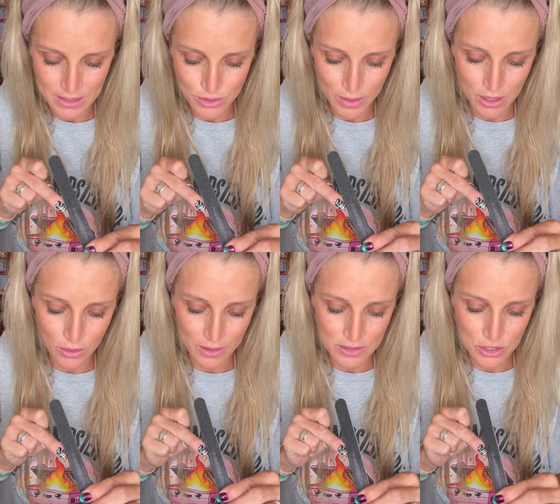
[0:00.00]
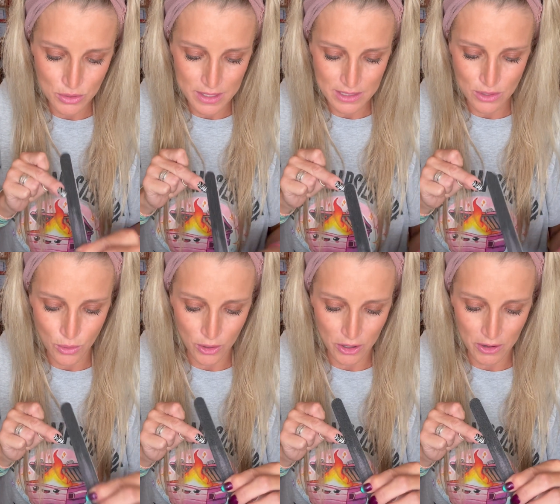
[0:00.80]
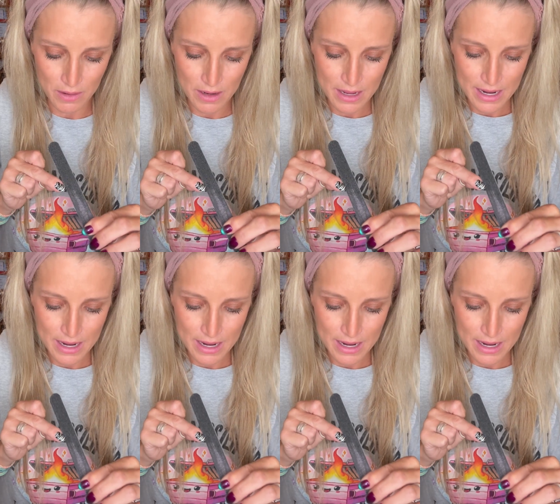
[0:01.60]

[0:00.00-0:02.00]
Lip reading: So I go and do this corner,